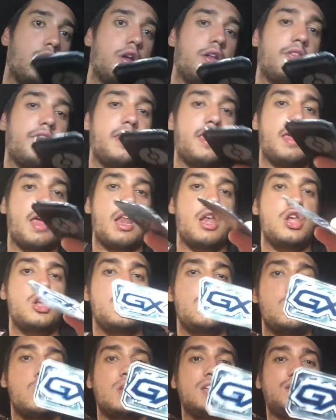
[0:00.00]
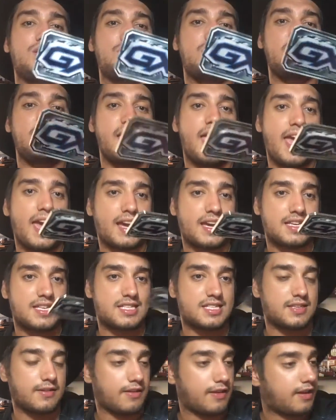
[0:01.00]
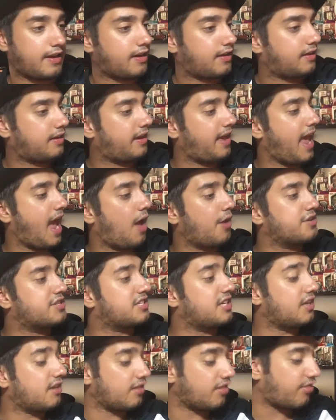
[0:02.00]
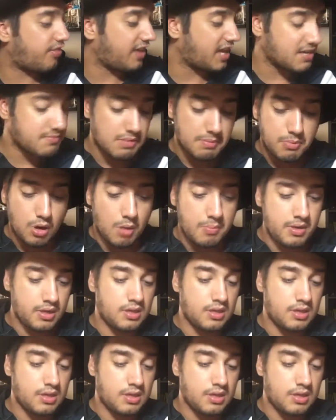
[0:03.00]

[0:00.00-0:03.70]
got the new GX counter thingamabob.